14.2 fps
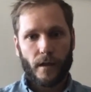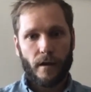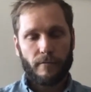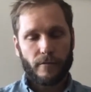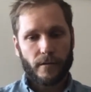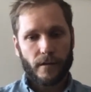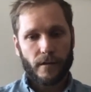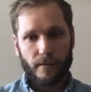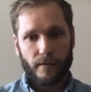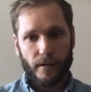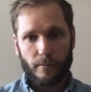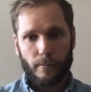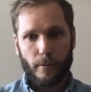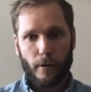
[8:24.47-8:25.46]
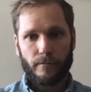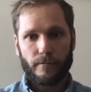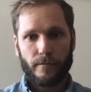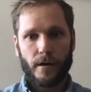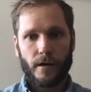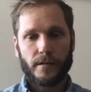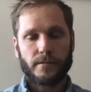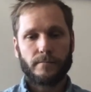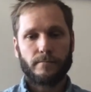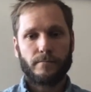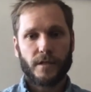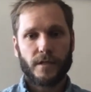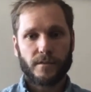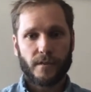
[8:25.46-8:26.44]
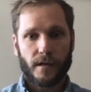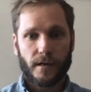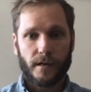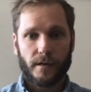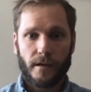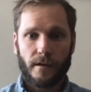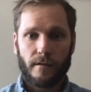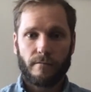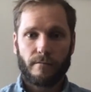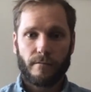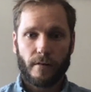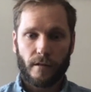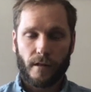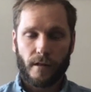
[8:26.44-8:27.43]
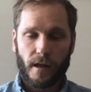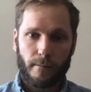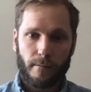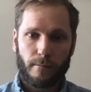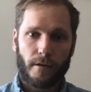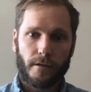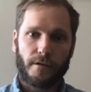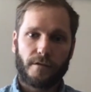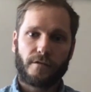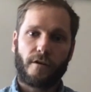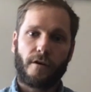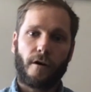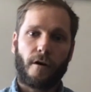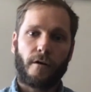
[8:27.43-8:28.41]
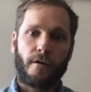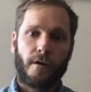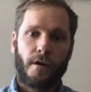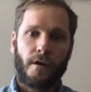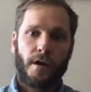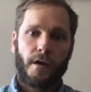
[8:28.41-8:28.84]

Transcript: everything fell apart for us, just like it did for a lot of people on this call.